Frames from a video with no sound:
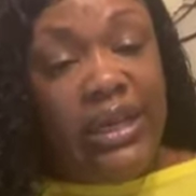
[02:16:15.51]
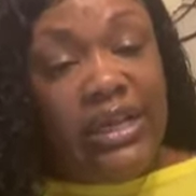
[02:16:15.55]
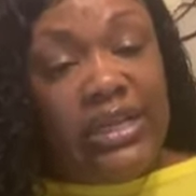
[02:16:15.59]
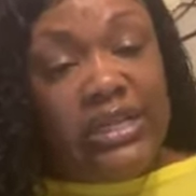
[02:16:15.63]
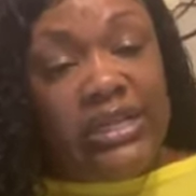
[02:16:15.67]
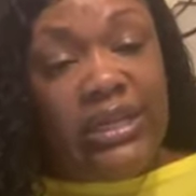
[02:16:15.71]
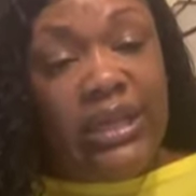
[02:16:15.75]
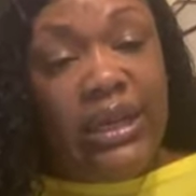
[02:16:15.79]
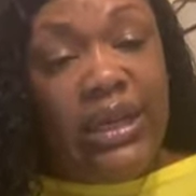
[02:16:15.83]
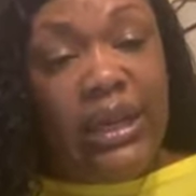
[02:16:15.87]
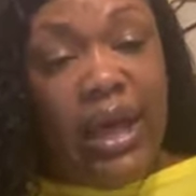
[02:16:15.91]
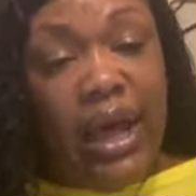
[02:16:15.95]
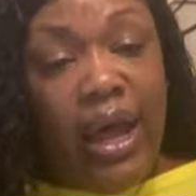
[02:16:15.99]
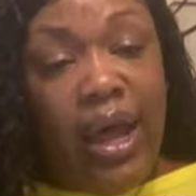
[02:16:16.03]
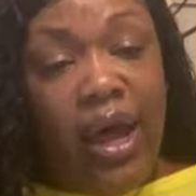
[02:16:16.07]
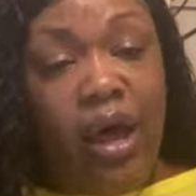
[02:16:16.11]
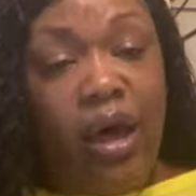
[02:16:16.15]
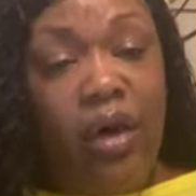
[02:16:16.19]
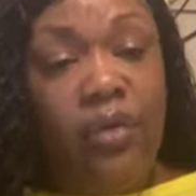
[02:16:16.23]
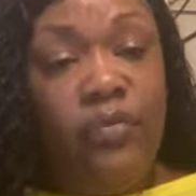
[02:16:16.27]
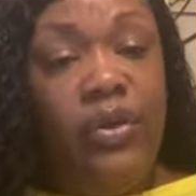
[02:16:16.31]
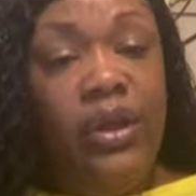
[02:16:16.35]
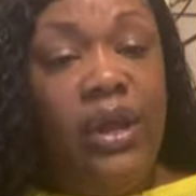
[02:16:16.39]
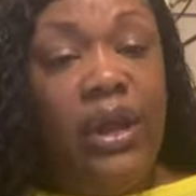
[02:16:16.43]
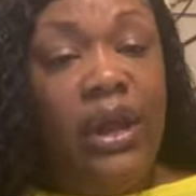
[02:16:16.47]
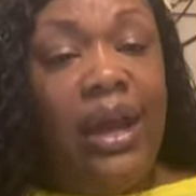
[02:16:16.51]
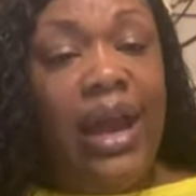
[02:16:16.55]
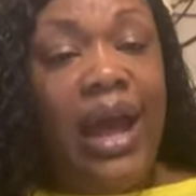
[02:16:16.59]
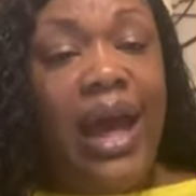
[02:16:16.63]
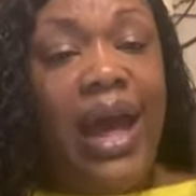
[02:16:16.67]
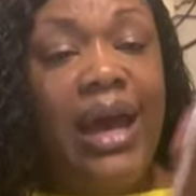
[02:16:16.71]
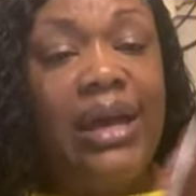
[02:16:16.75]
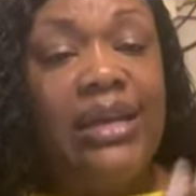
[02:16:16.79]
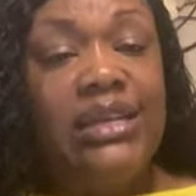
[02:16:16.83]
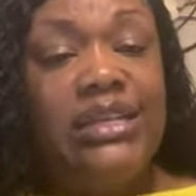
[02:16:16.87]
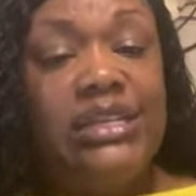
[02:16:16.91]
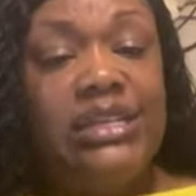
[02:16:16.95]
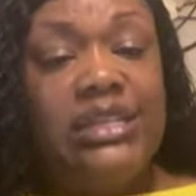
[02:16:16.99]
This love,
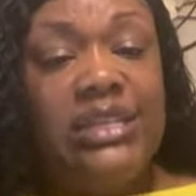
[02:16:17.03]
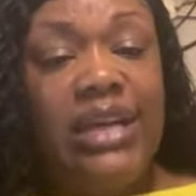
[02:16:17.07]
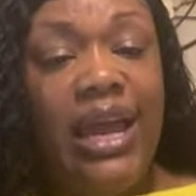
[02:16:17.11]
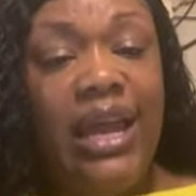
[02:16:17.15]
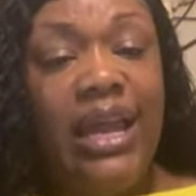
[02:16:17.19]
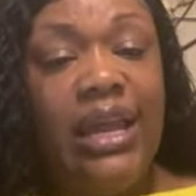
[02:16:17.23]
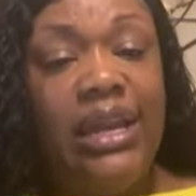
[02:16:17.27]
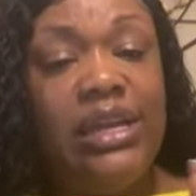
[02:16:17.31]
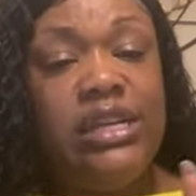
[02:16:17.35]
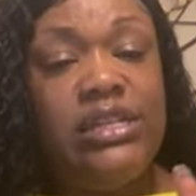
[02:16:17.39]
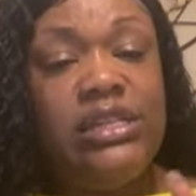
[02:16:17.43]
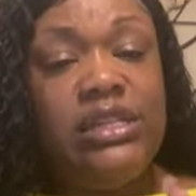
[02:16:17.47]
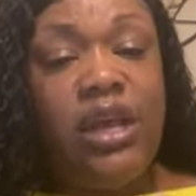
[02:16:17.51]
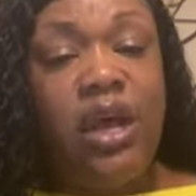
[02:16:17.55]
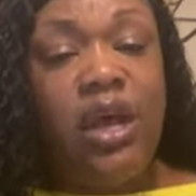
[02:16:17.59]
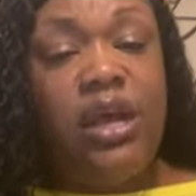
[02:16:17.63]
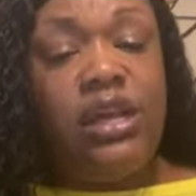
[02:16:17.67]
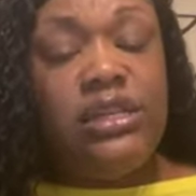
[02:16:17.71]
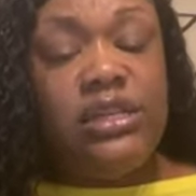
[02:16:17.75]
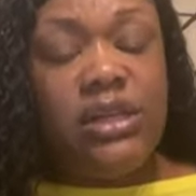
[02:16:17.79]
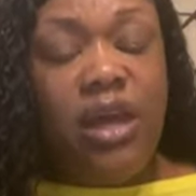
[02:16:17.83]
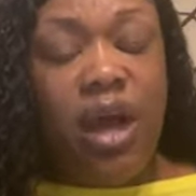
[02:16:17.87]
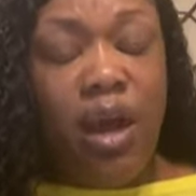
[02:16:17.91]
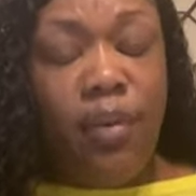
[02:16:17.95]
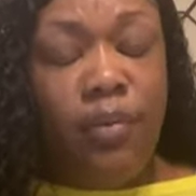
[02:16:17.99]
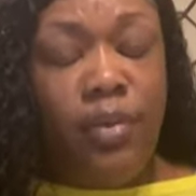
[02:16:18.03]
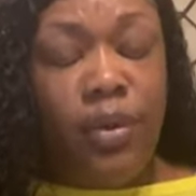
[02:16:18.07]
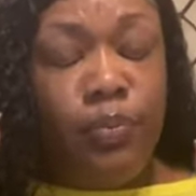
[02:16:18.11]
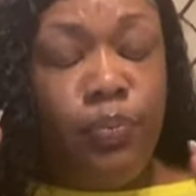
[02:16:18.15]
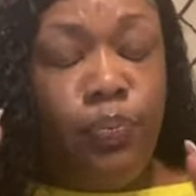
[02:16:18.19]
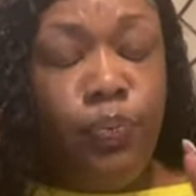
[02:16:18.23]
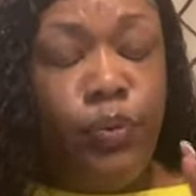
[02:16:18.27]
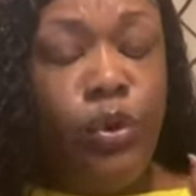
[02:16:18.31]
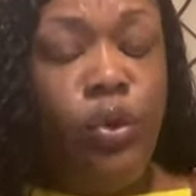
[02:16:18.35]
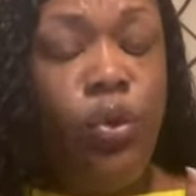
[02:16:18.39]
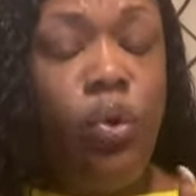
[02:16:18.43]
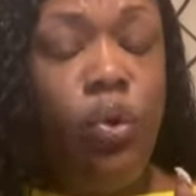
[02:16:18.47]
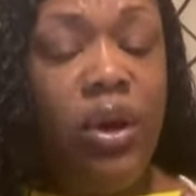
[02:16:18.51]
God is saying, is, is
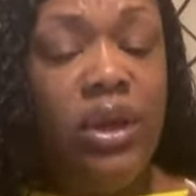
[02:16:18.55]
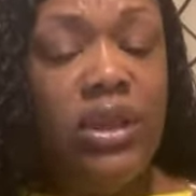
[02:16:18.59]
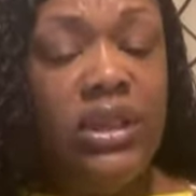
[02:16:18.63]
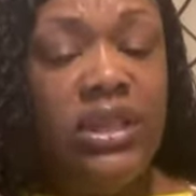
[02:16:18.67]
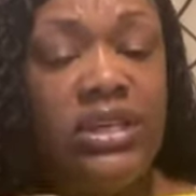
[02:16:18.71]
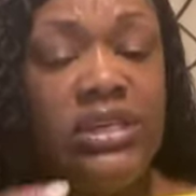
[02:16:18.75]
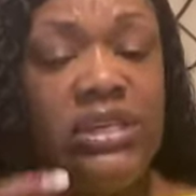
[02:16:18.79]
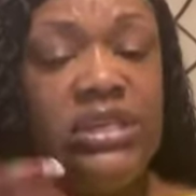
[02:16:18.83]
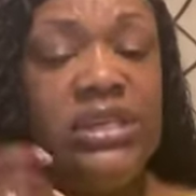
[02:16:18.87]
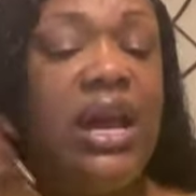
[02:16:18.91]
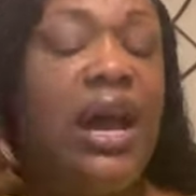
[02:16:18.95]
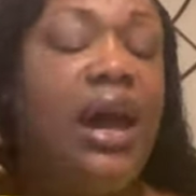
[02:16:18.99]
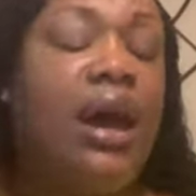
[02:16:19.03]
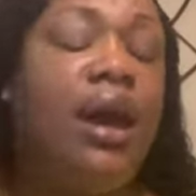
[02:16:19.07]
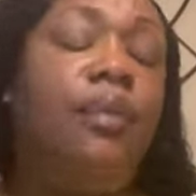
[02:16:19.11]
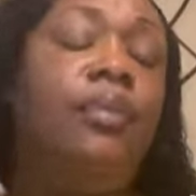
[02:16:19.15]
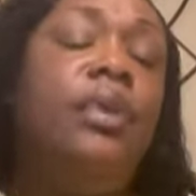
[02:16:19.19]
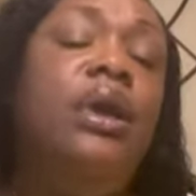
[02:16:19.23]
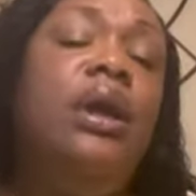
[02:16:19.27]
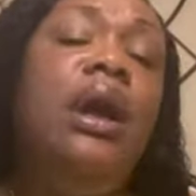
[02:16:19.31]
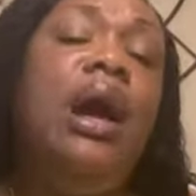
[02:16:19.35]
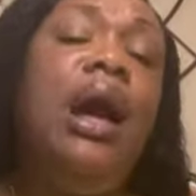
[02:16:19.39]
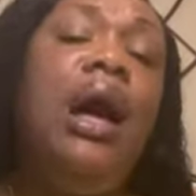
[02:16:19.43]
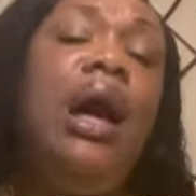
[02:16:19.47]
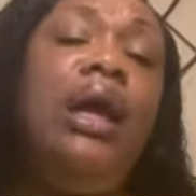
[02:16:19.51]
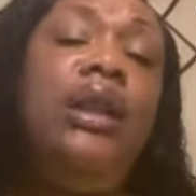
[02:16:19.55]
coming pure this time.